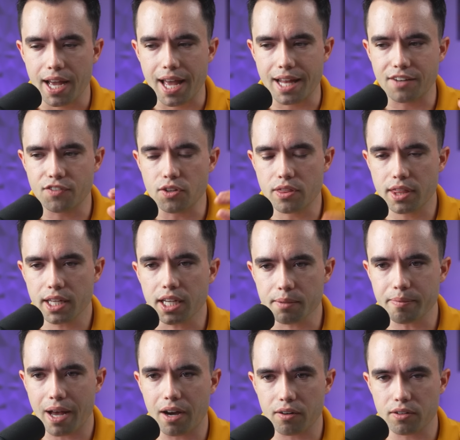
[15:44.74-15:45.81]
And if you think
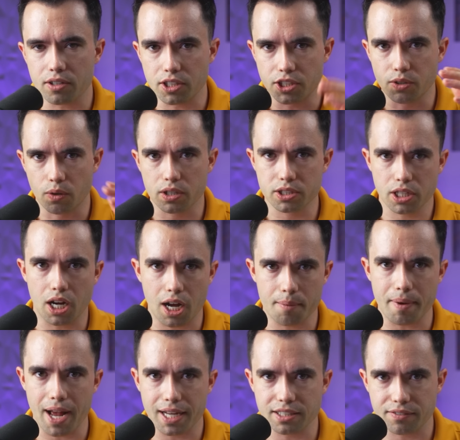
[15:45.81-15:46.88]
about your
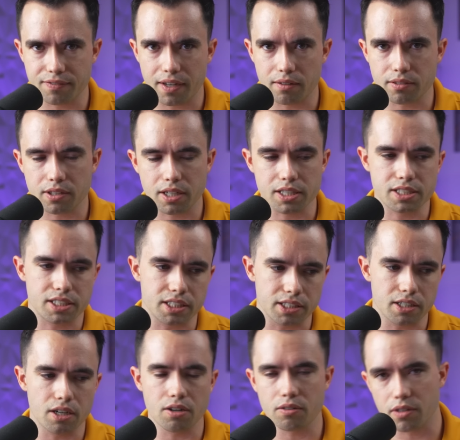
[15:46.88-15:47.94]
job as a founder, a
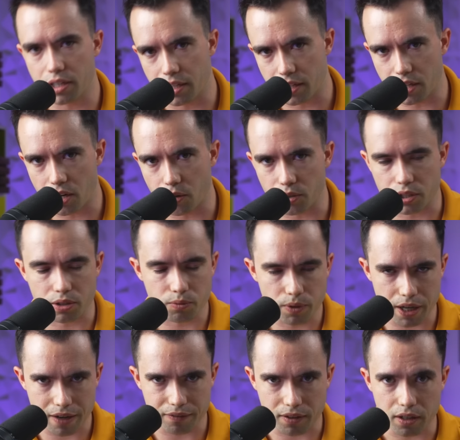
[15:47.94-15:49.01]
CEO, an owner,
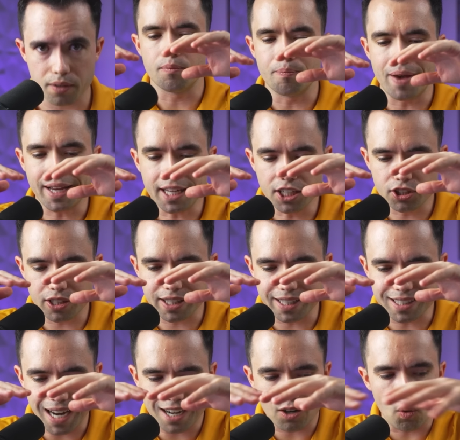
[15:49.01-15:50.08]
whatever, making sure that the
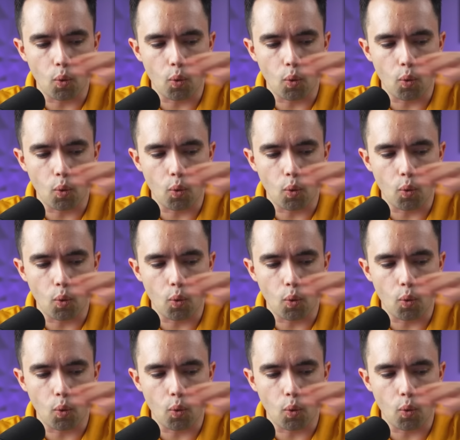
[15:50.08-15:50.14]
entire